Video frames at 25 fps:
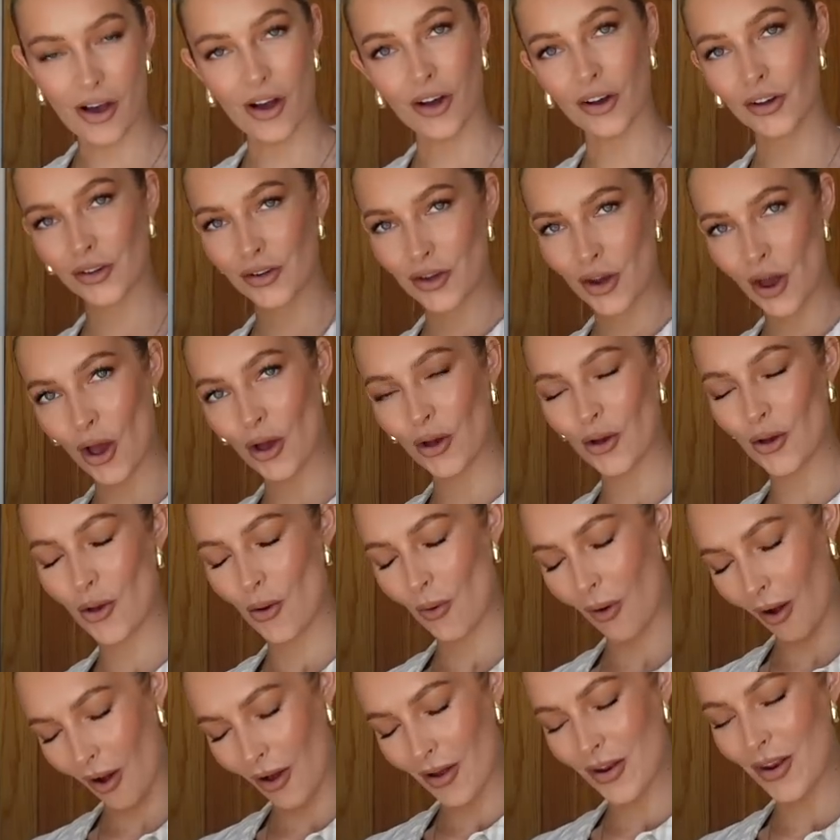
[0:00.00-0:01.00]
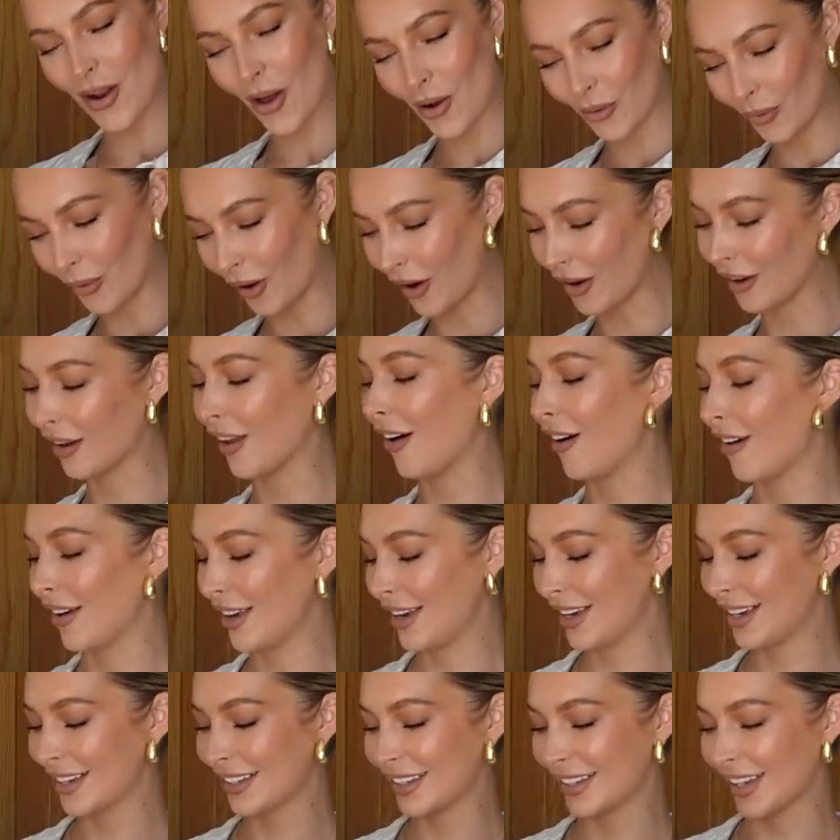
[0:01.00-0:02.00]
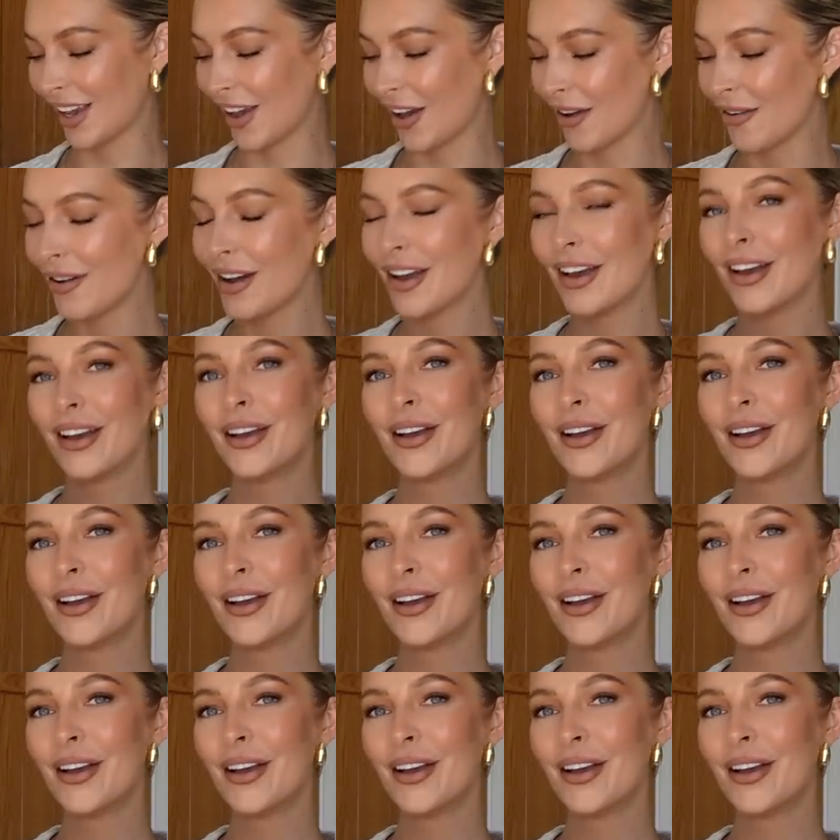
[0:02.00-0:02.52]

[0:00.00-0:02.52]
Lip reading: I know what I like, so